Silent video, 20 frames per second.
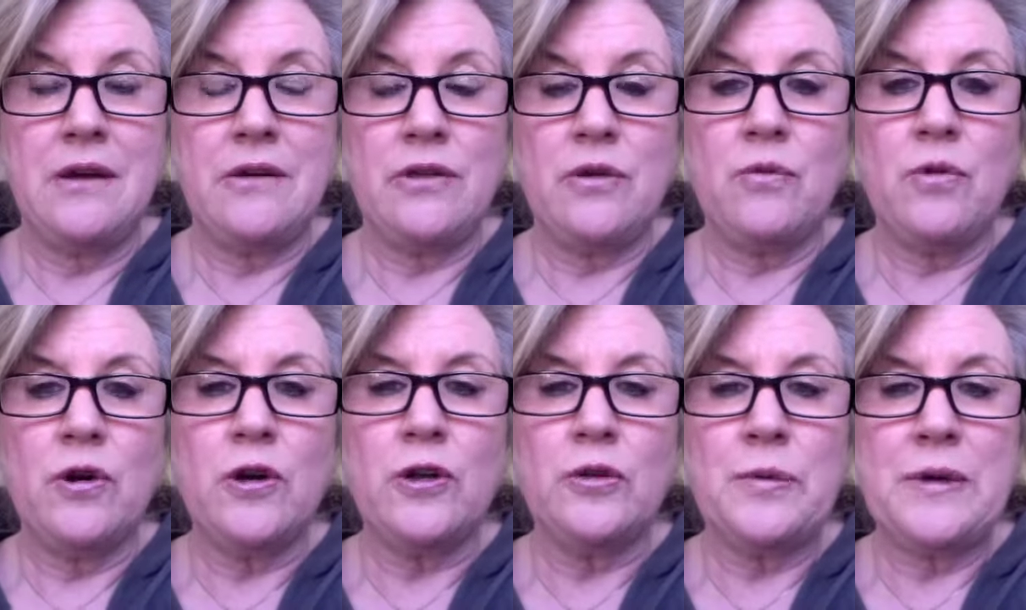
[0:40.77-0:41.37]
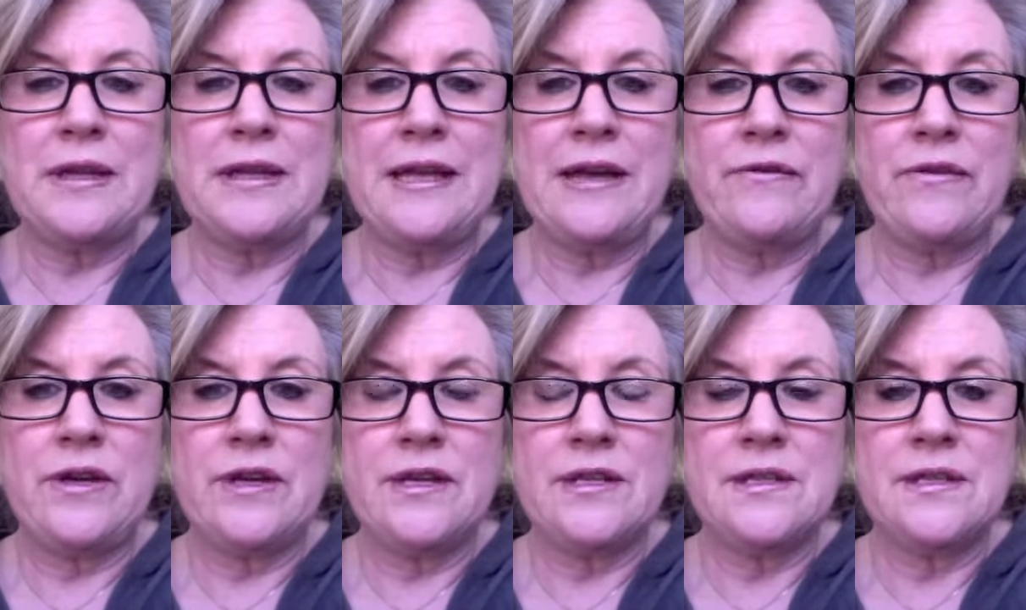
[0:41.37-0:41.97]
The world we
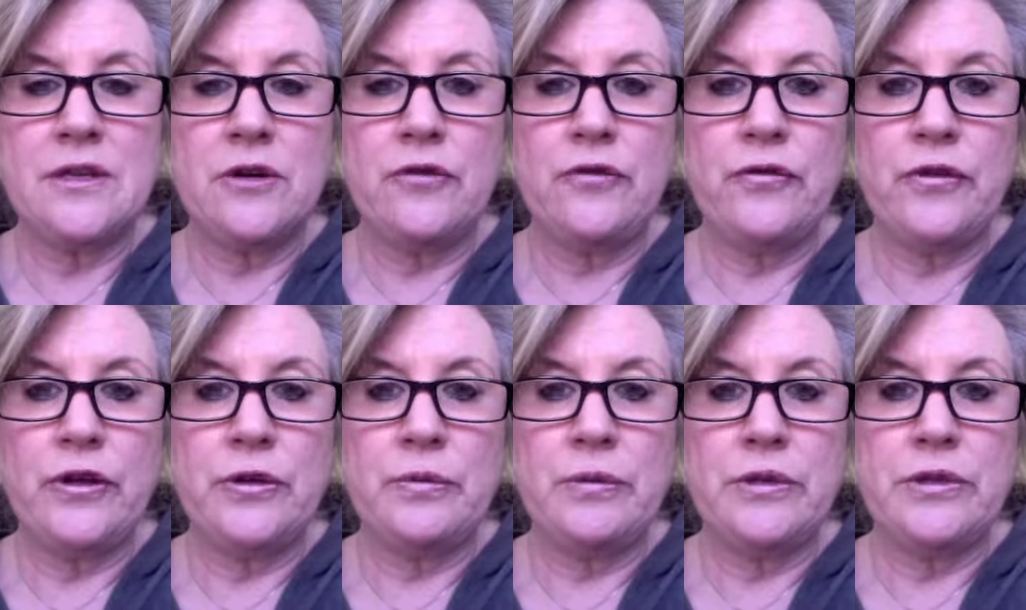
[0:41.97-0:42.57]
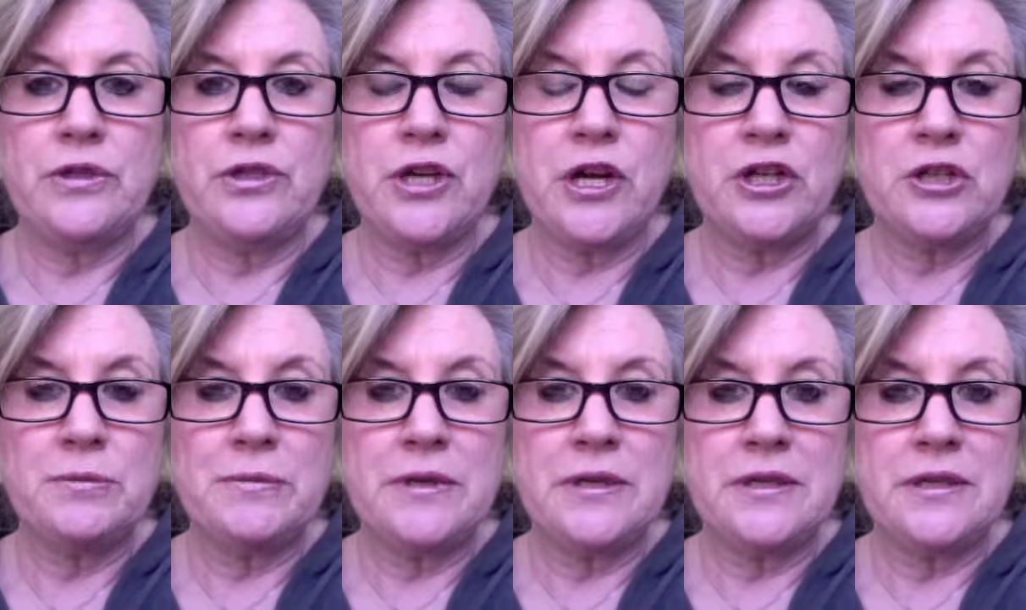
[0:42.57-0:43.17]
live in is so filled with
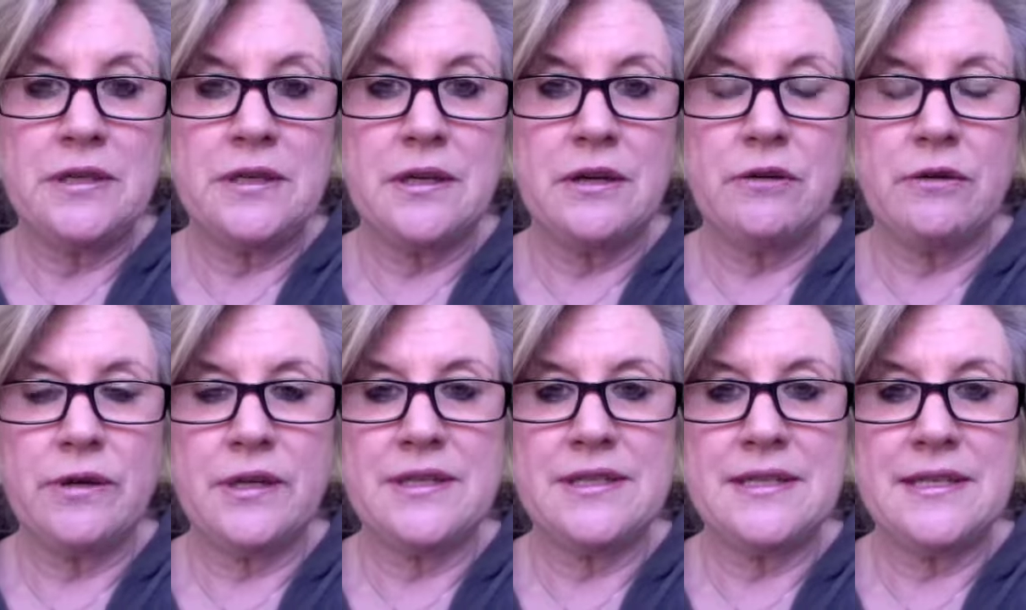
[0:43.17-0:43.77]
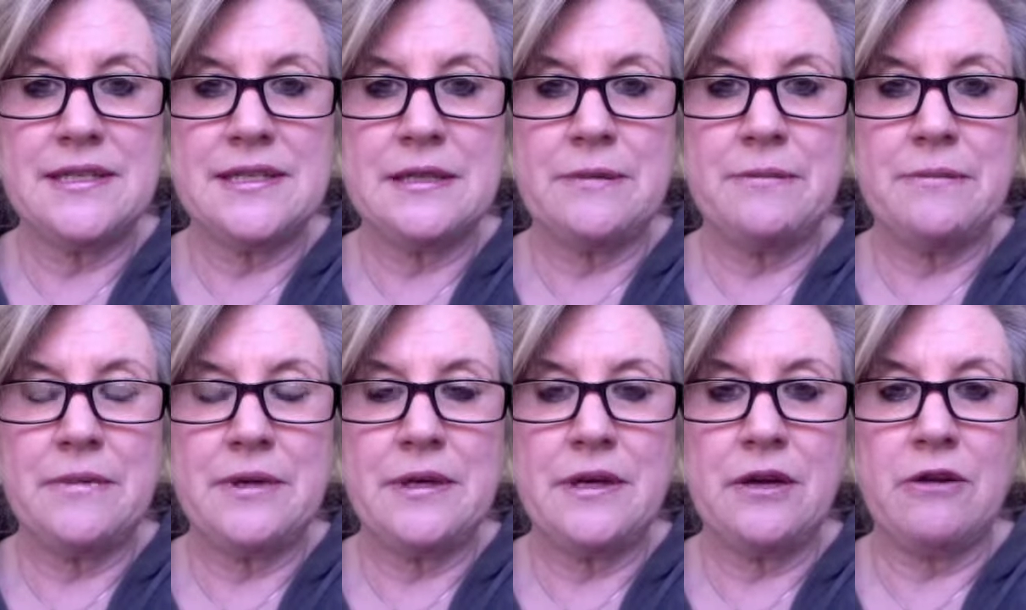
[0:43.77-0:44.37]
judgment,
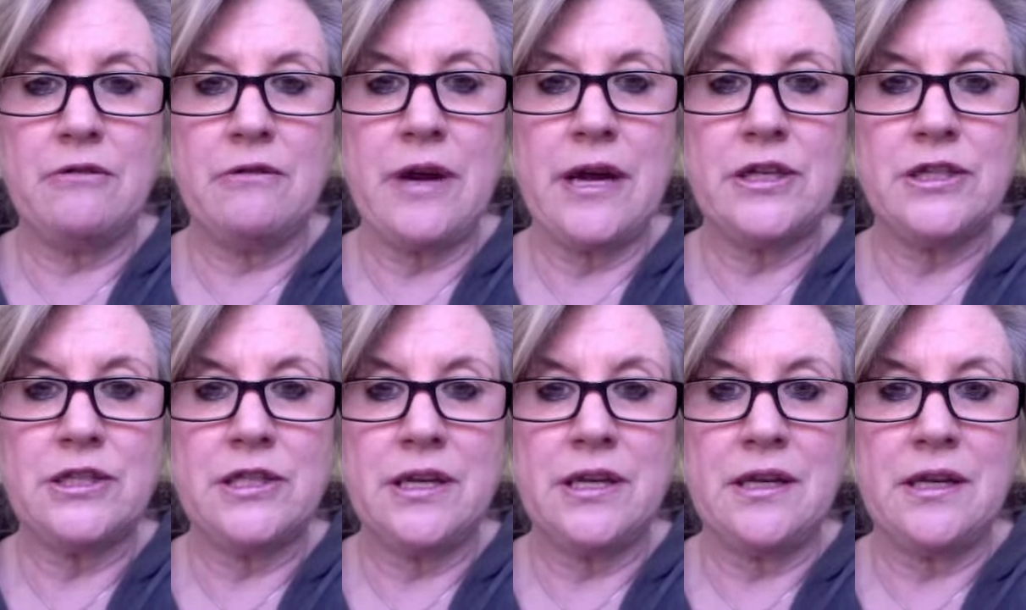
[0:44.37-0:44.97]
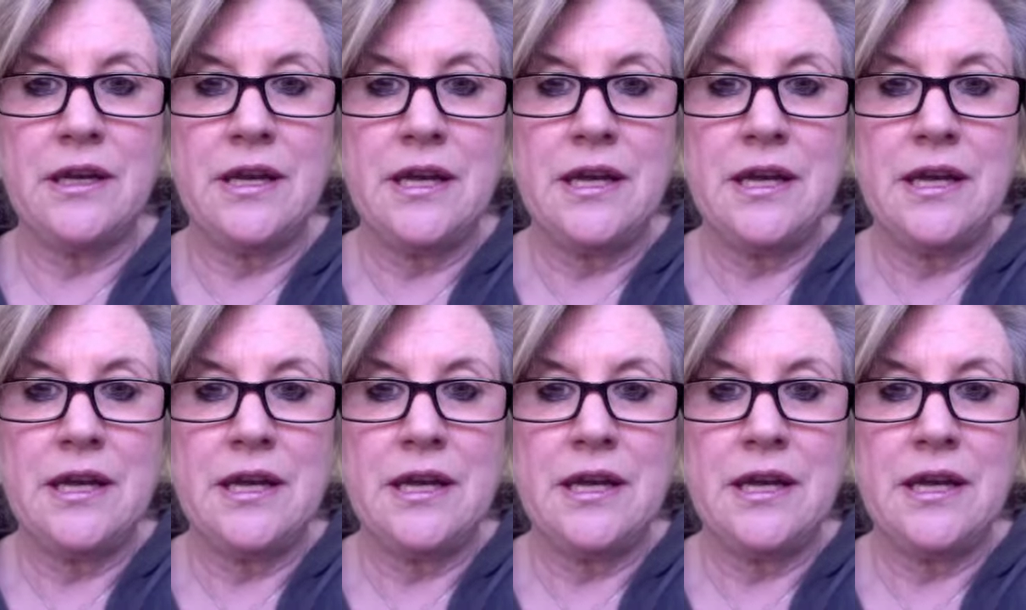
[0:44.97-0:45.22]
criticism, and aggression